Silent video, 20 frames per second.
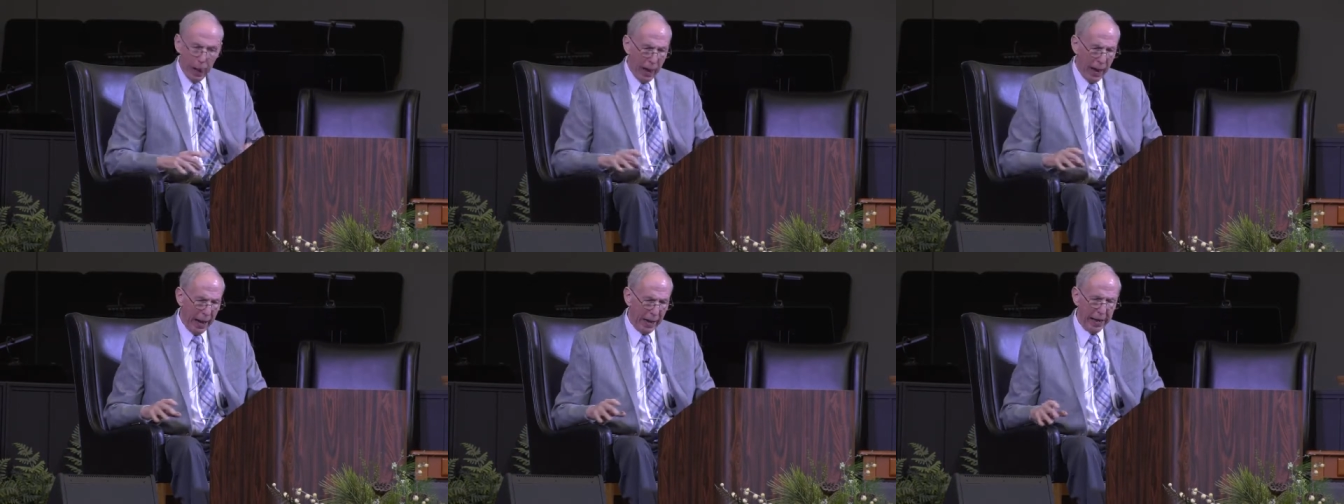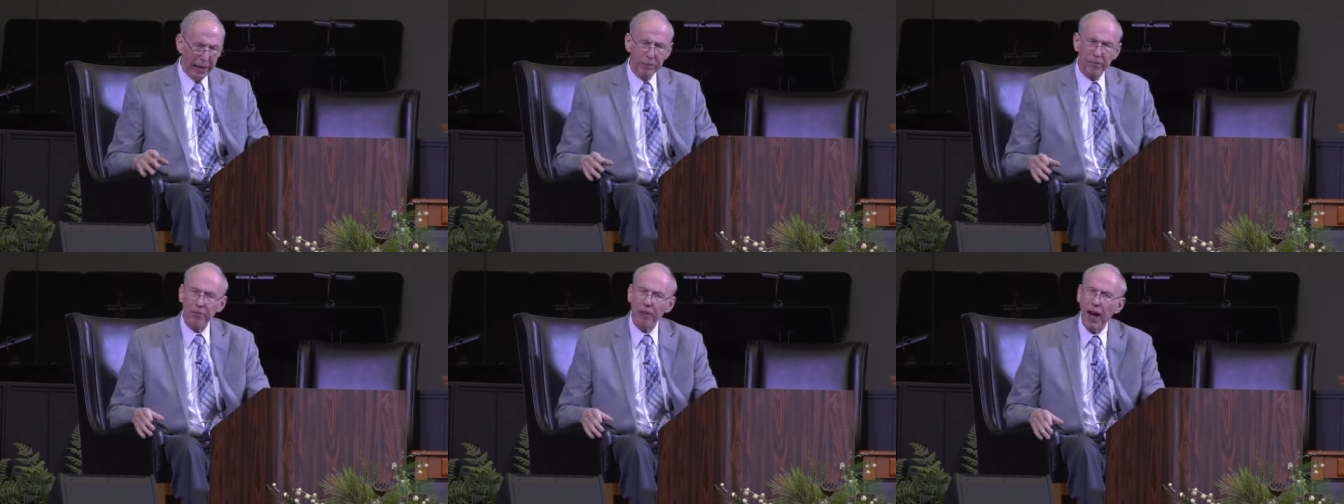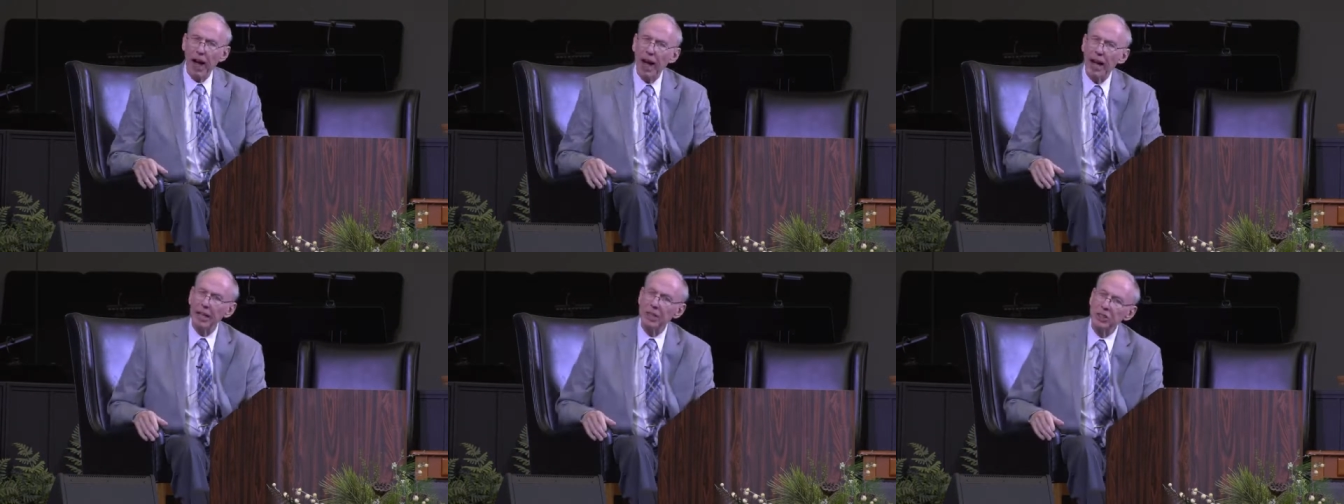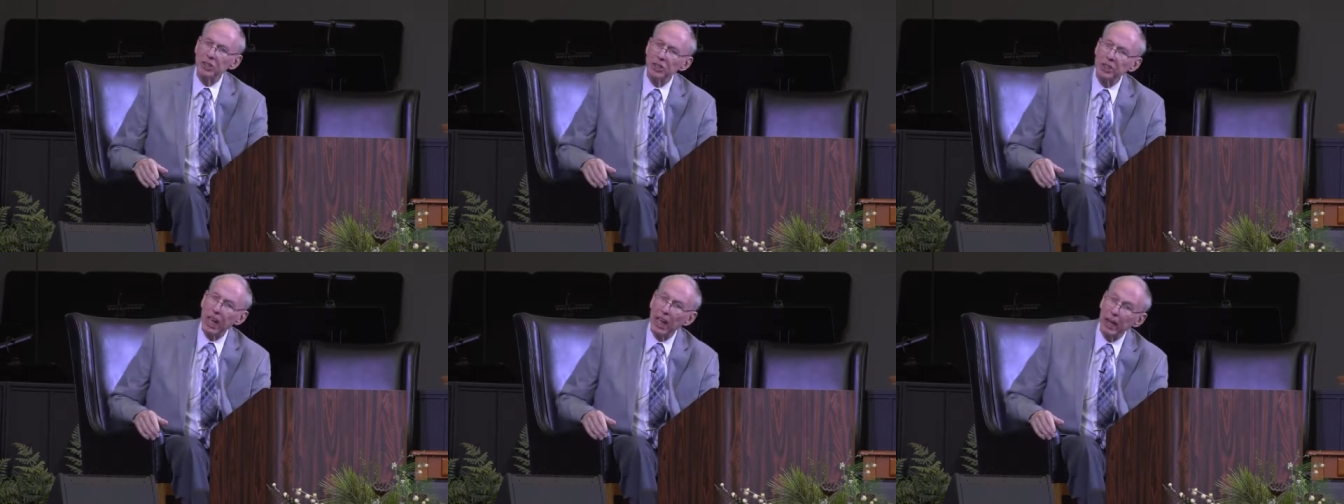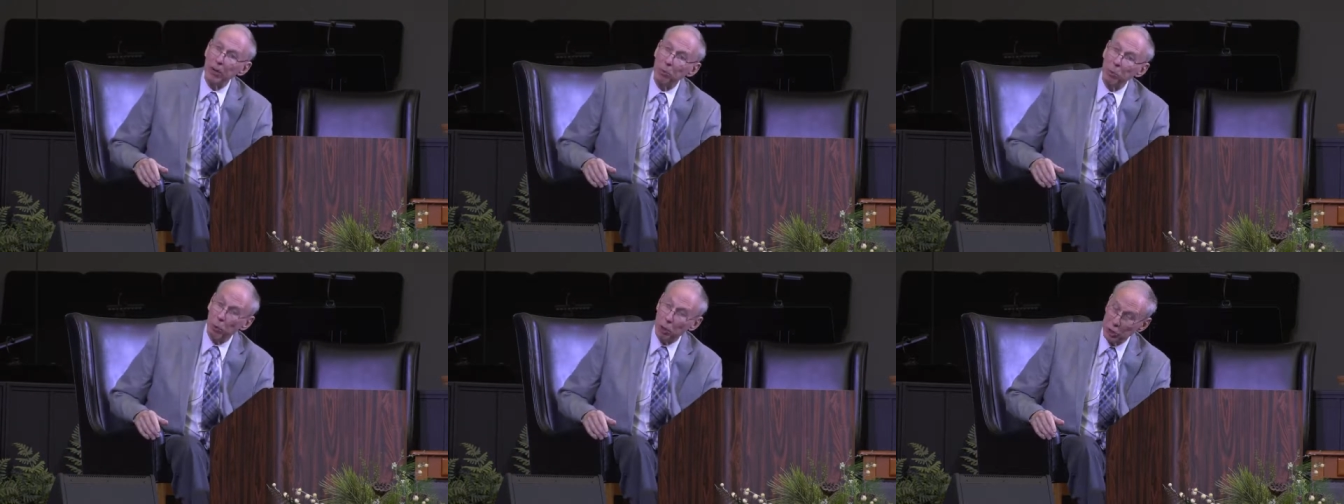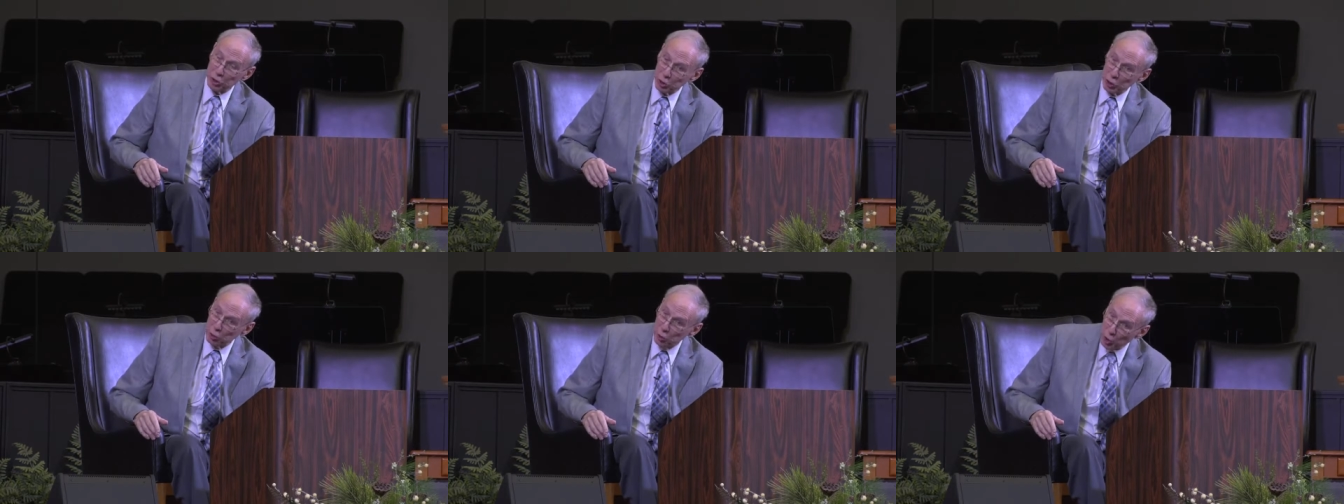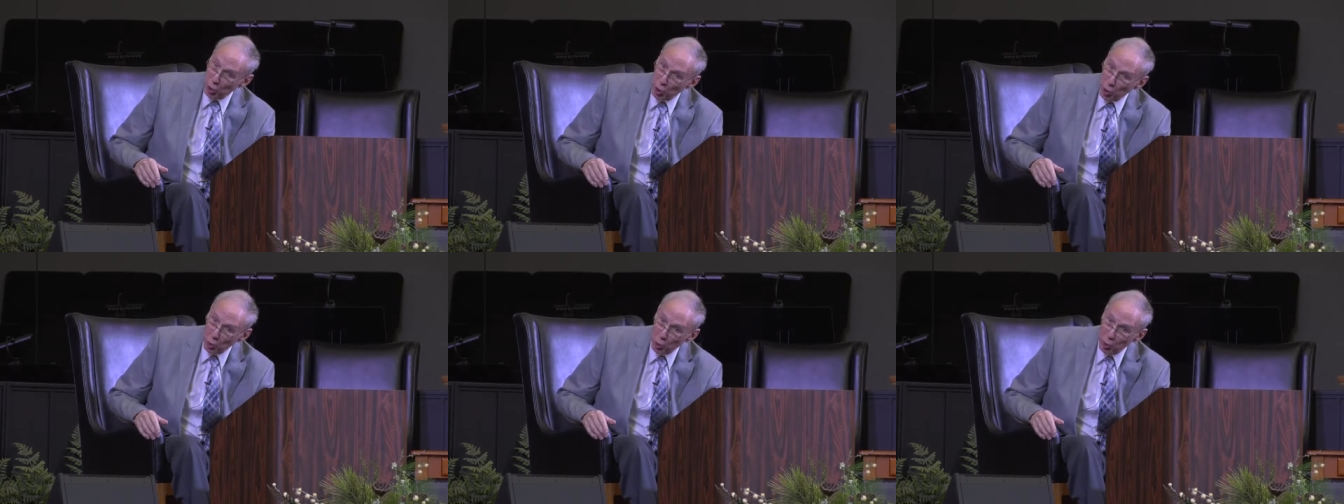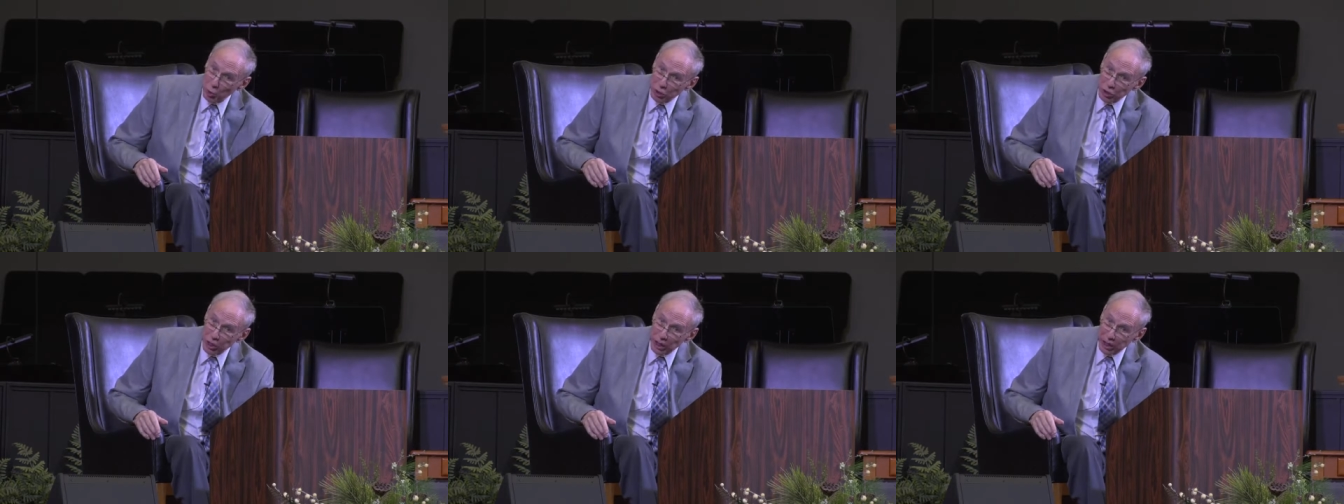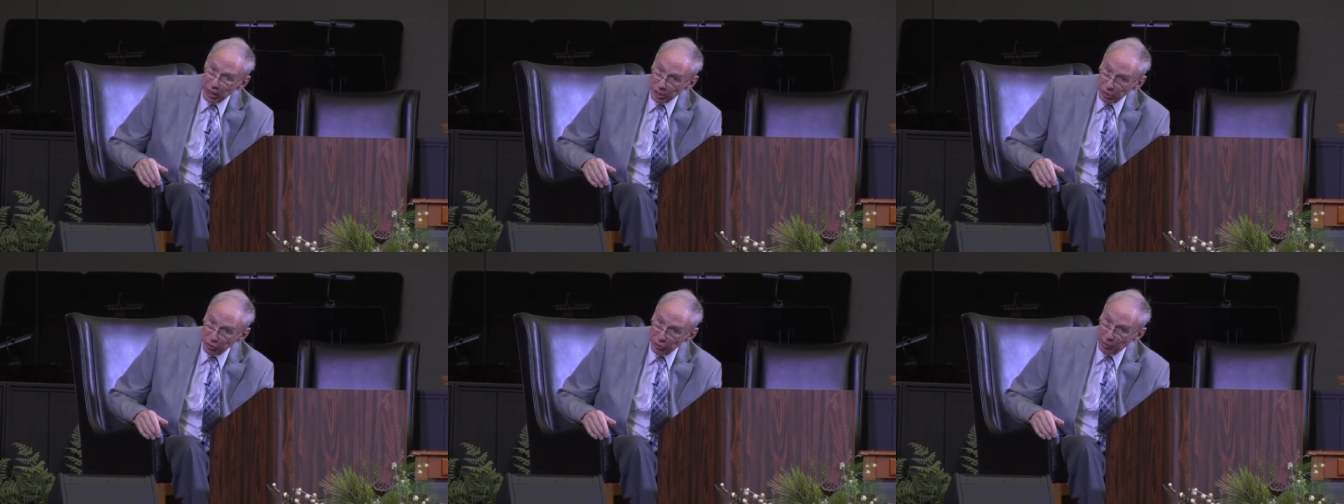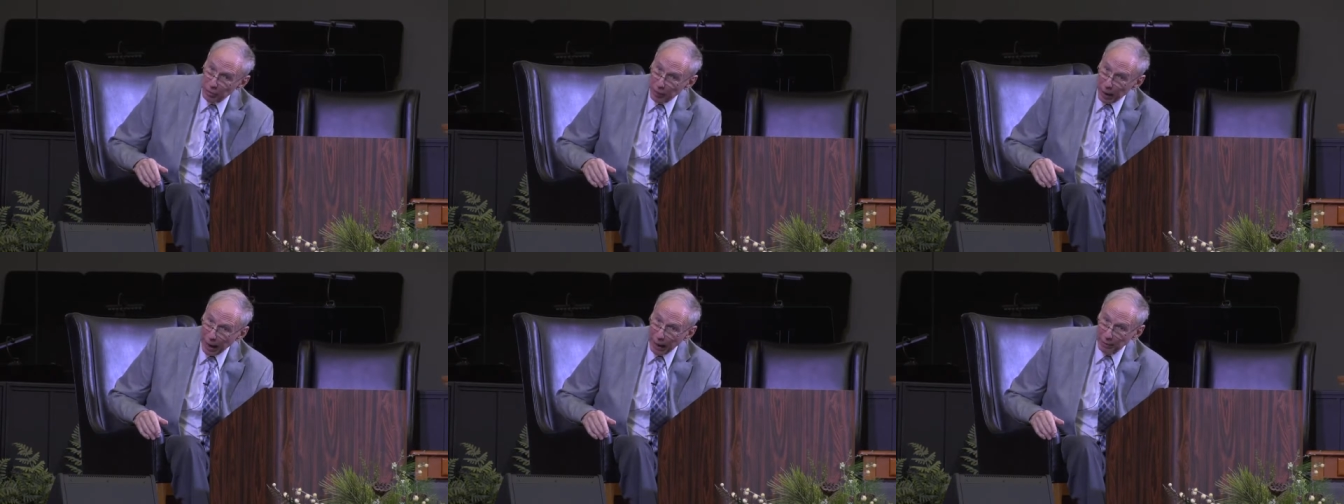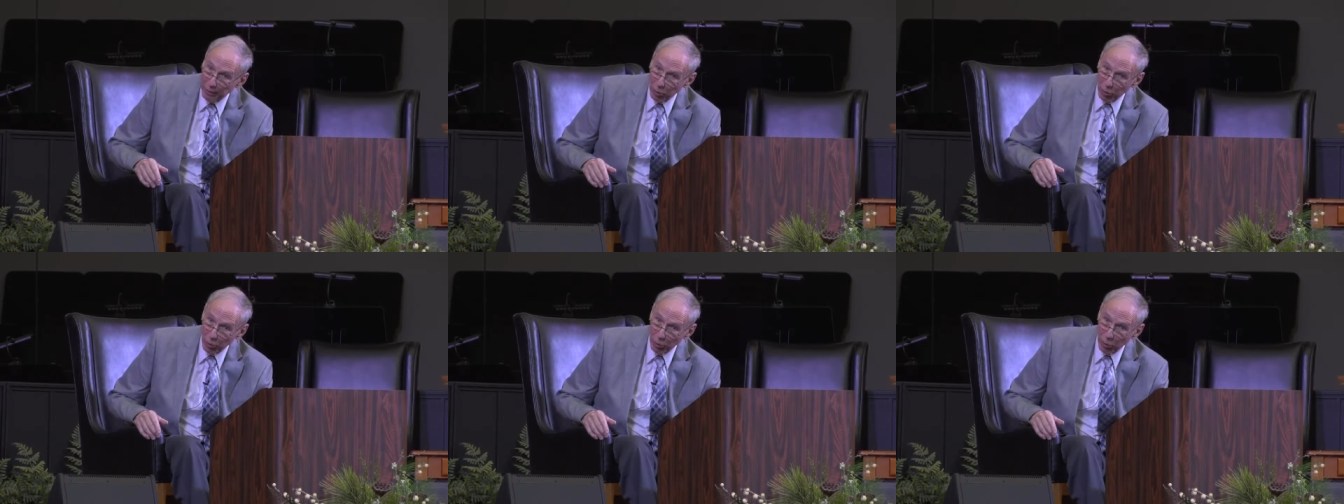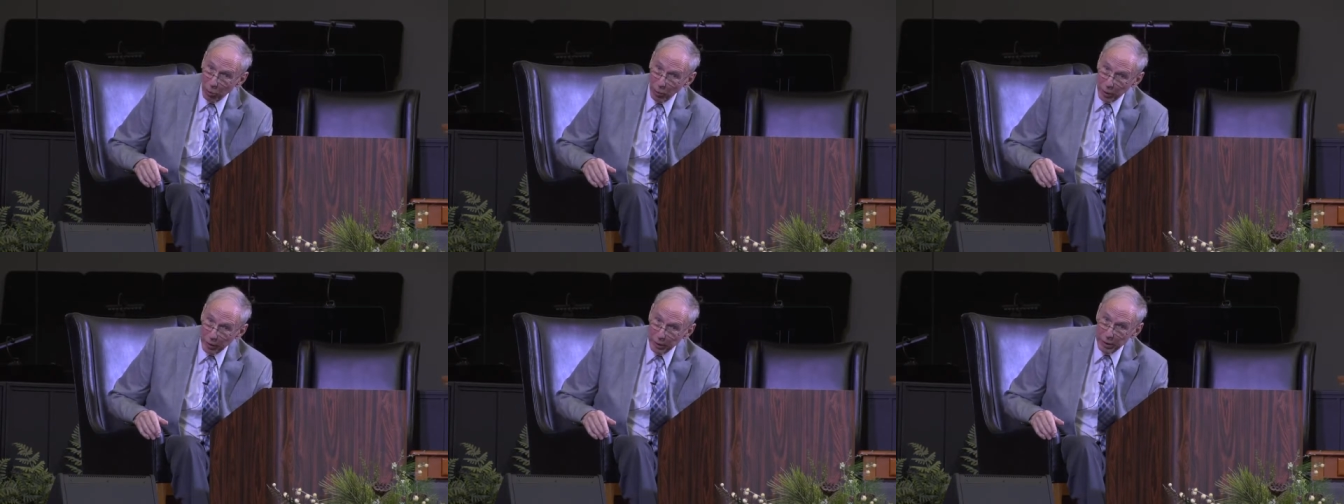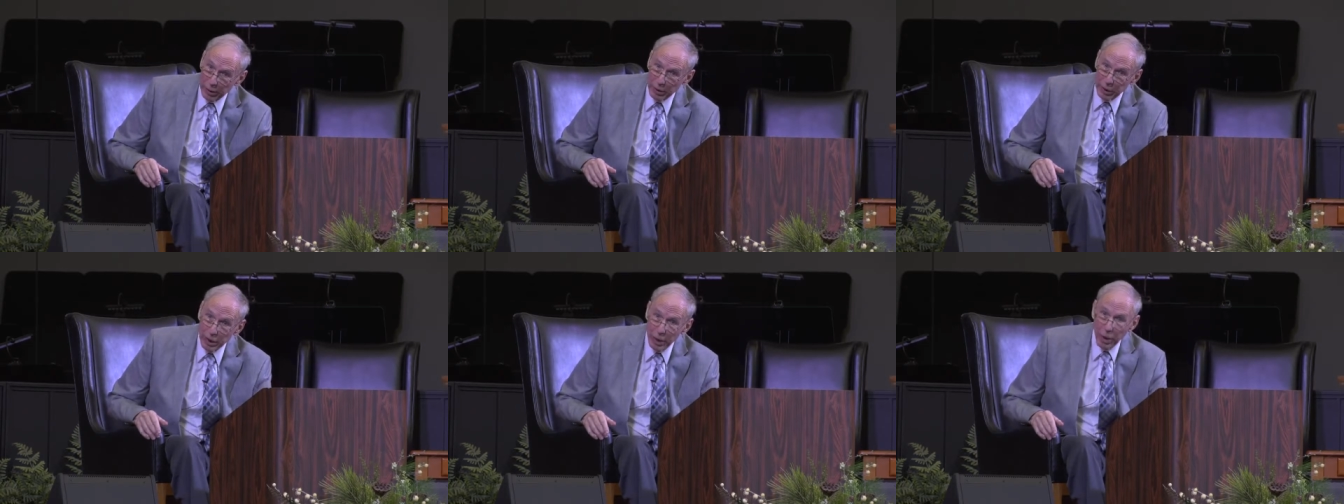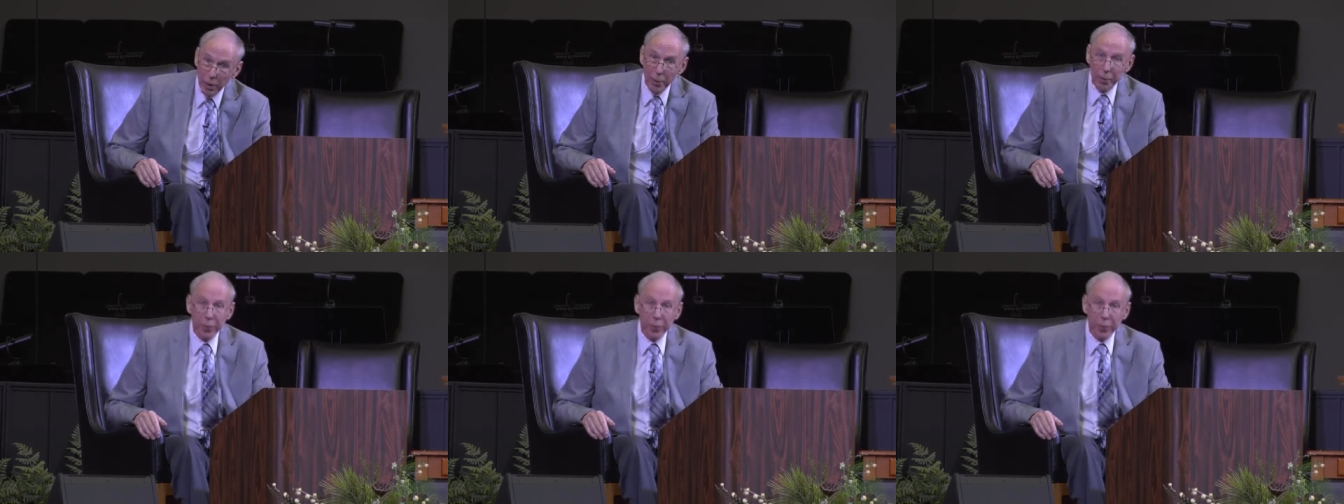And he finds that what you use is the Bible, the written